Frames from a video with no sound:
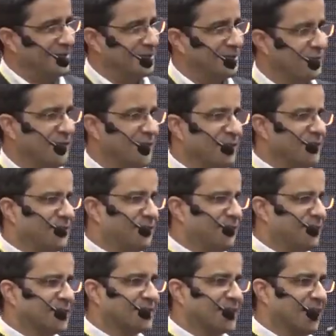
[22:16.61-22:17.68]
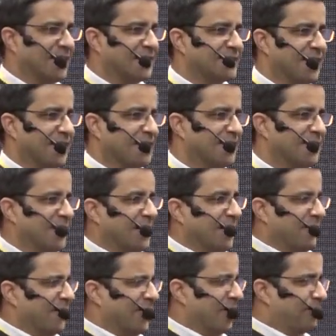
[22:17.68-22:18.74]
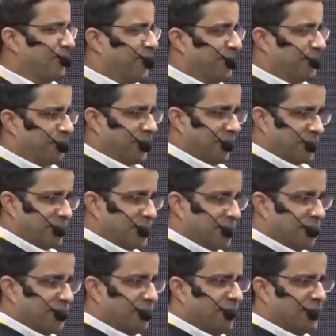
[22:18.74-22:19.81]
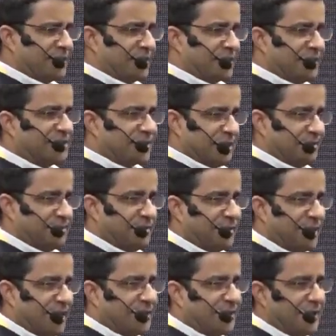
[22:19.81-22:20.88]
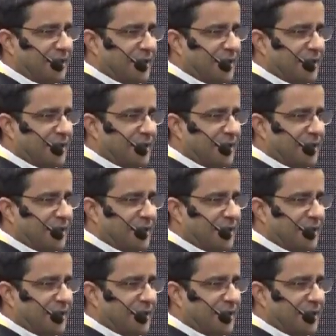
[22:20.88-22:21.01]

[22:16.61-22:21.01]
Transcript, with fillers: So when you, from the seller side, when you put a product on the system, right,